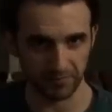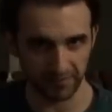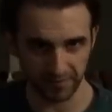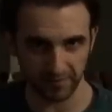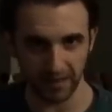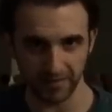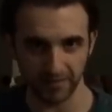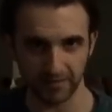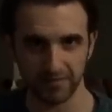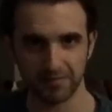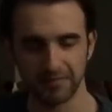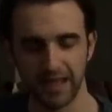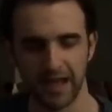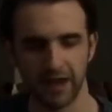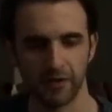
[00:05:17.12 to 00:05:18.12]
this
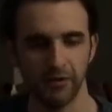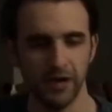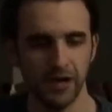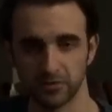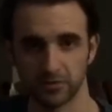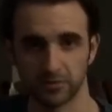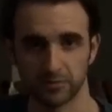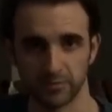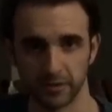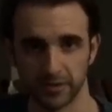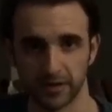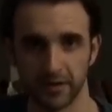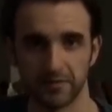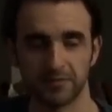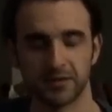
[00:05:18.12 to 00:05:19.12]
now. You look really
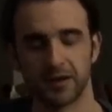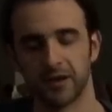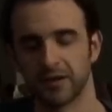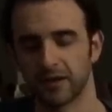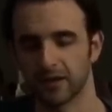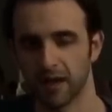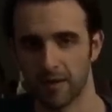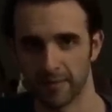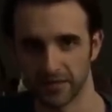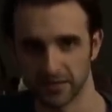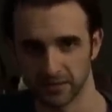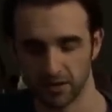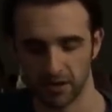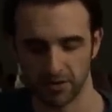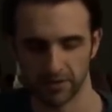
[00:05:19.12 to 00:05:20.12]
nice tonight, and I
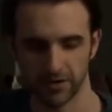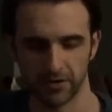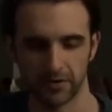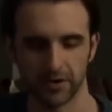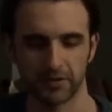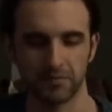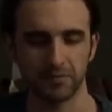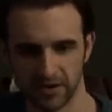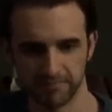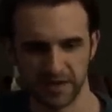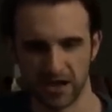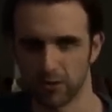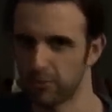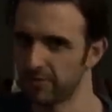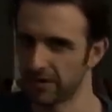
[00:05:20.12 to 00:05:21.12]
commented on her earrings. A
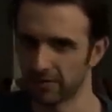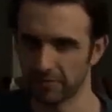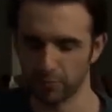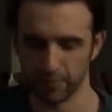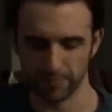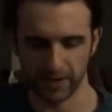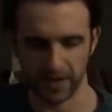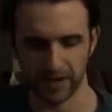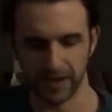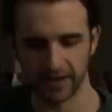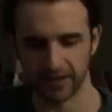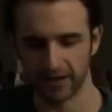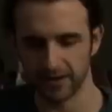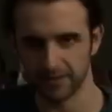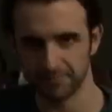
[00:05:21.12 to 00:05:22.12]
matter of minutes went by, I
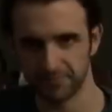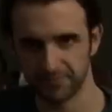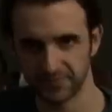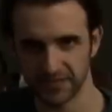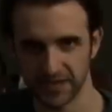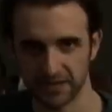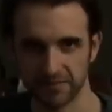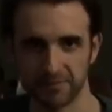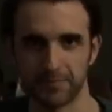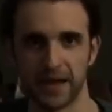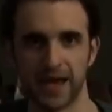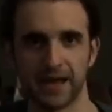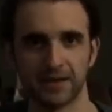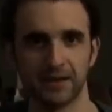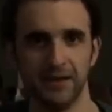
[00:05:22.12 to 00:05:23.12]
got a text
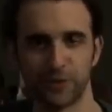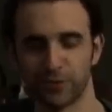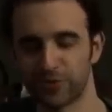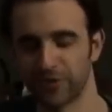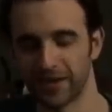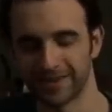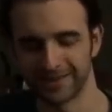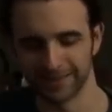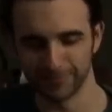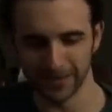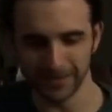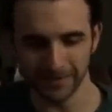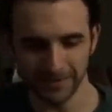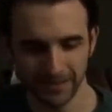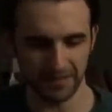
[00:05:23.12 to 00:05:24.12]
back, her thanking
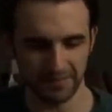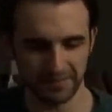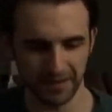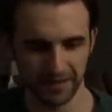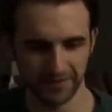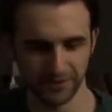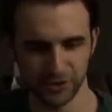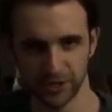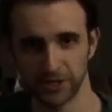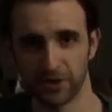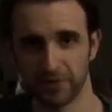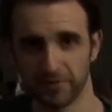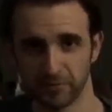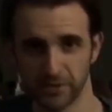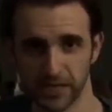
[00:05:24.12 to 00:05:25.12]
me, saying that she had
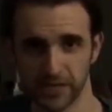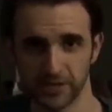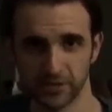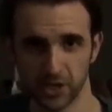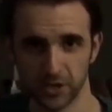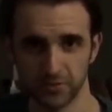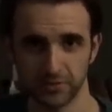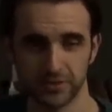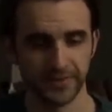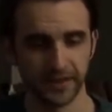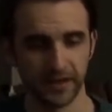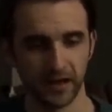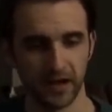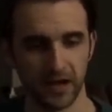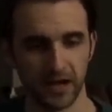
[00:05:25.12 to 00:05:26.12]
also taken note
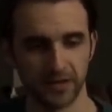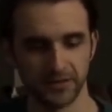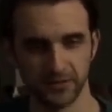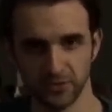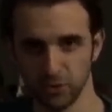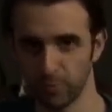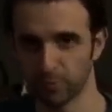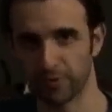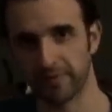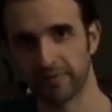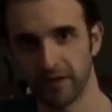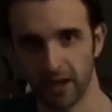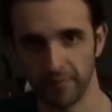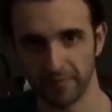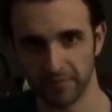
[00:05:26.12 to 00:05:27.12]
numerous
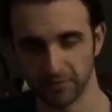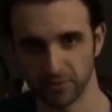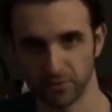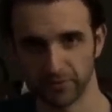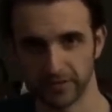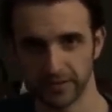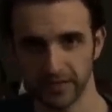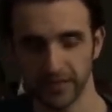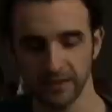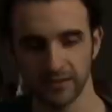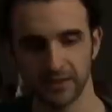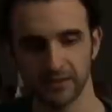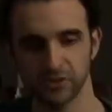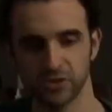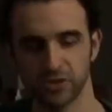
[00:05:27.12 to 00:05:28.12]
times during the date
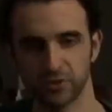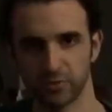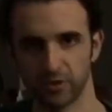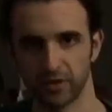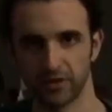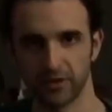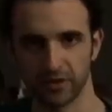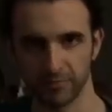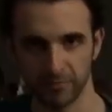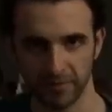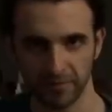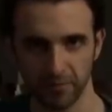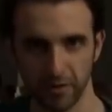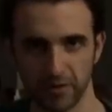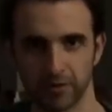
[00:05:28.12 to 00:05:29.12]
that she really liked my
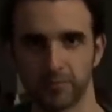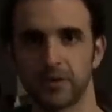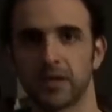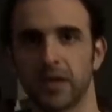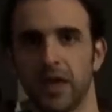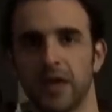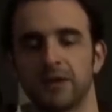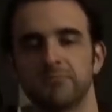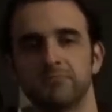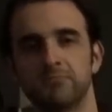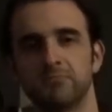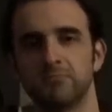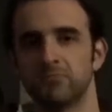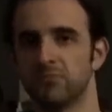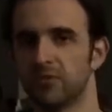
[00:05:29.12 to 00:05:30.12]
sweater, but again,
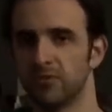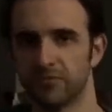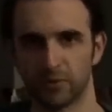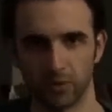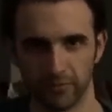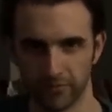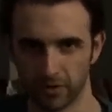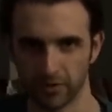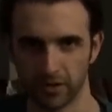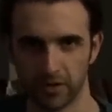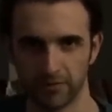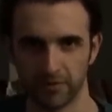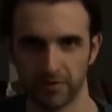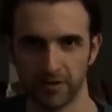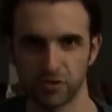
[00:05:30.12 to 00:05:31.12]
the flow of our
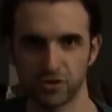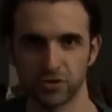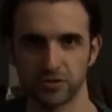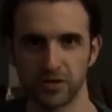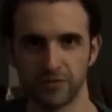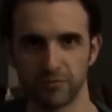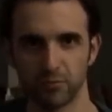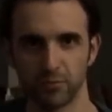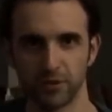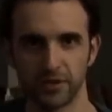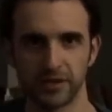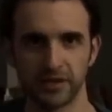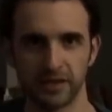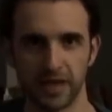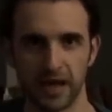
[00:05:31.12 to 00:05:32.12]
conversation never
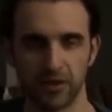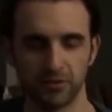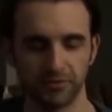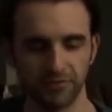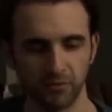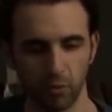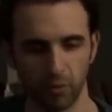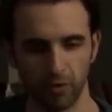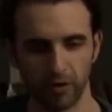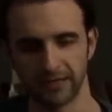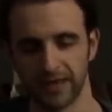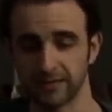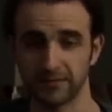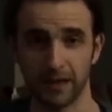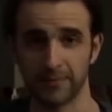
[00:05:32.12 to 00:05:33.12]
really allowed for
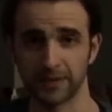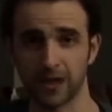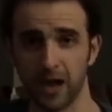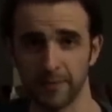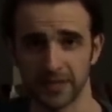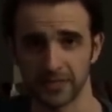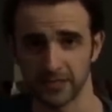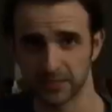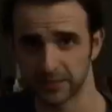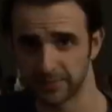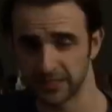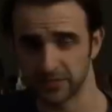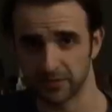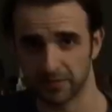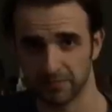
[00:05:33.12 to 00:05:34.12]
that type of comment to
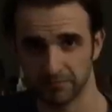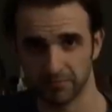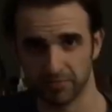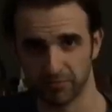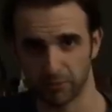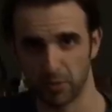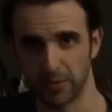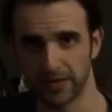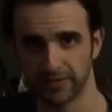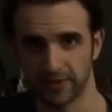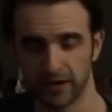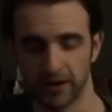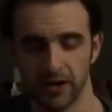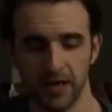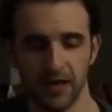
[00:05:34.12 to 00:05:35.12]
be just thrown in
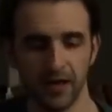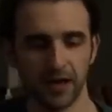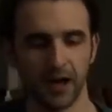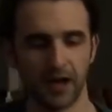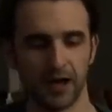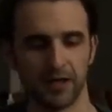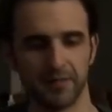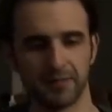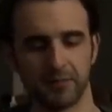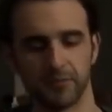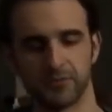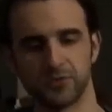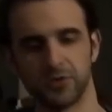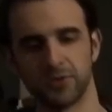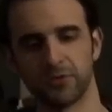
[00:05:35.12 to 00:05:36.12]
there.
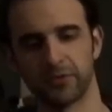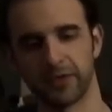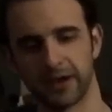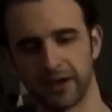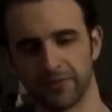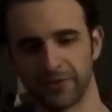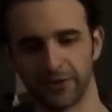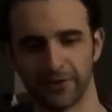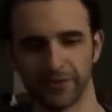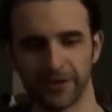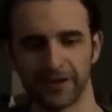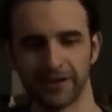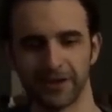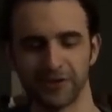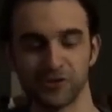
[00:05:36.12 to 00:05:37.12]
So she threw that out there, and
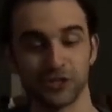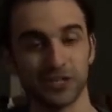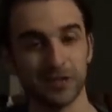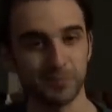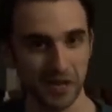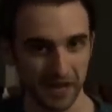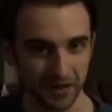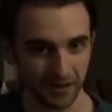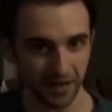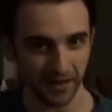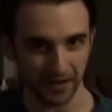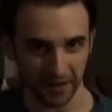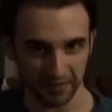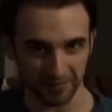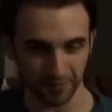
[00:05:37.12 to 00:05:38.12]
then she did make a
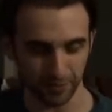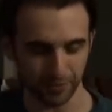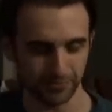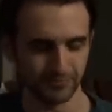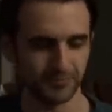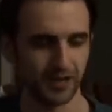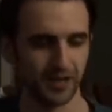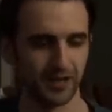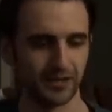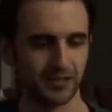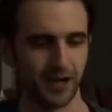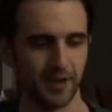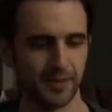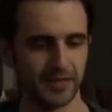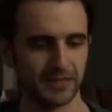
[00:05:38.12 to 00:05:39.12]
nice little
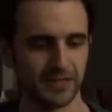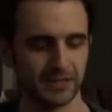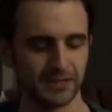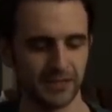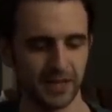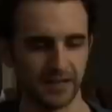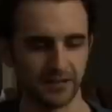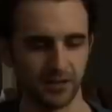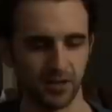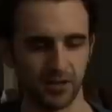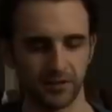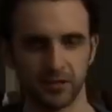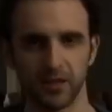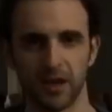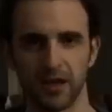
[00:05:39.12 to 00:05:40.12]
comment at the end
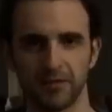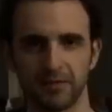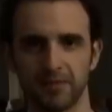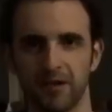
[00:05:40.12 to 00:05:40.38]
along the lines